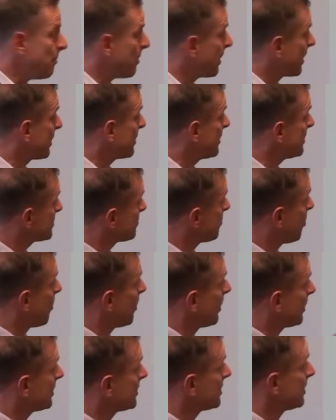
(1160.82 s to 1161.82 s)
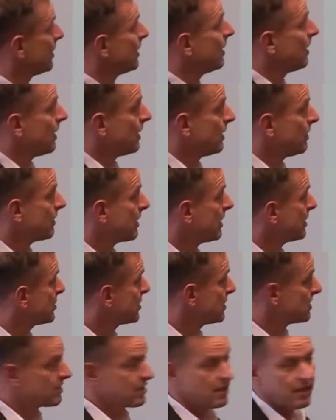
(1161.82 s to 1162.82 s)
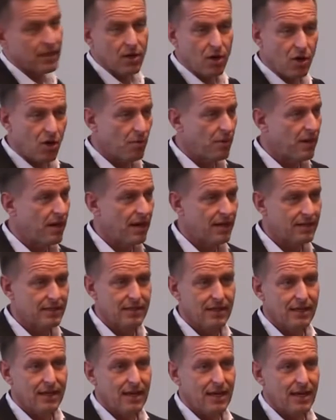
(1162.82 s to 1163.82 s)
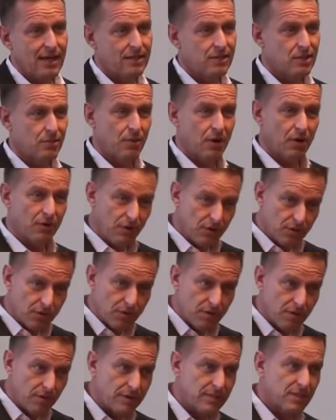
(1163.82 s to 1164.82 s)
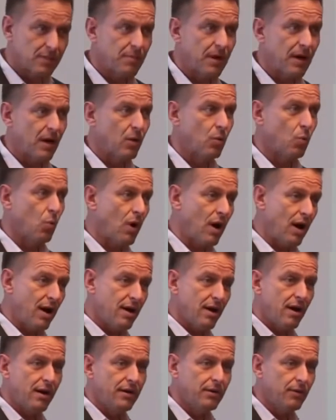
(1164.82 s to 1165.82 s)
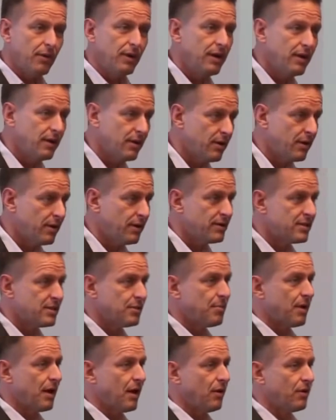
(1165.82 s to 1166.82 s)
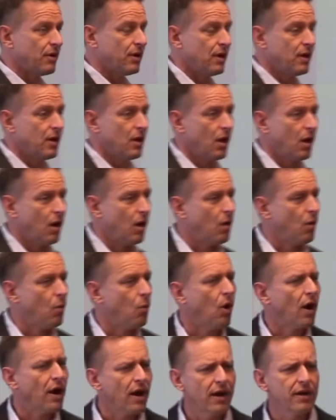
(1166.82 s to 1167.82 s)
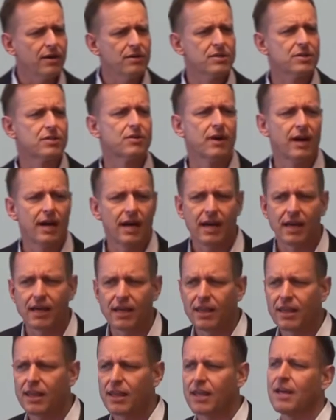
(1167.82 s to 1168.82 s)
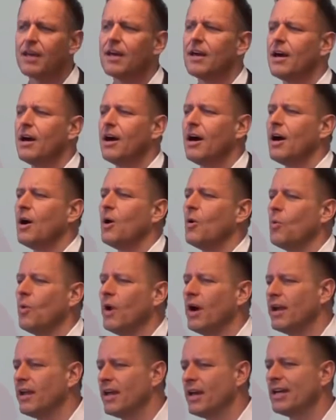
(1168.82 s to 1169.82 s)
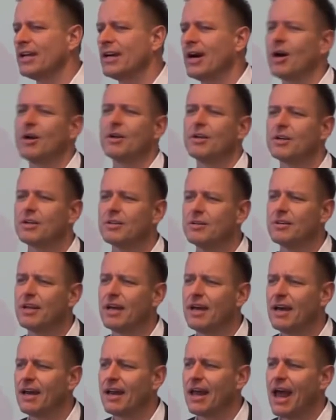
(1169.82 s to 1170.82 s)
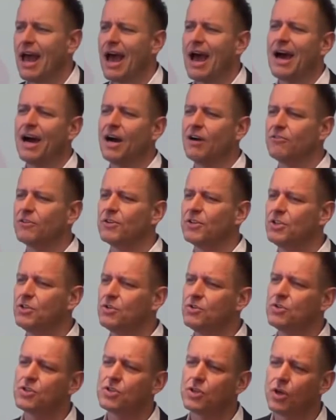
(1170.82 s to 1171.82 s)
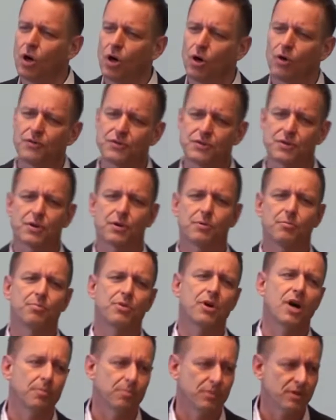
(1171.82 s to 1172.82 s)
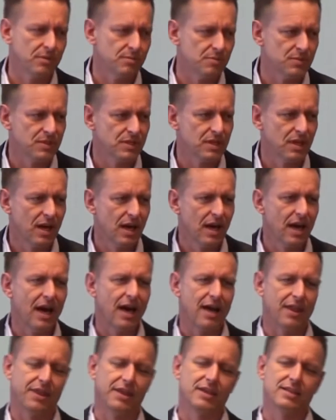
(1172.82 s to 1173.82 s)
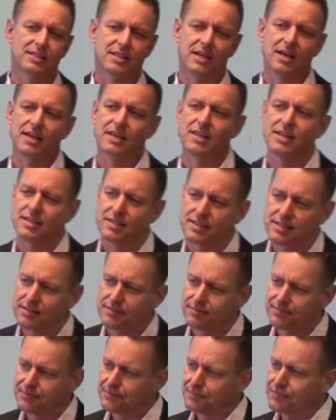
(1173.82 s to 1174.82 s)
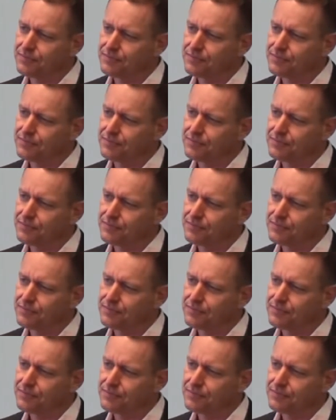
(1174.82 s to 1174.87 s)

But at this point, you can just take home that it's about you, it's about why are you here, it's about what are your strengths, where are you good at, how would you solve certain problems, and things like this.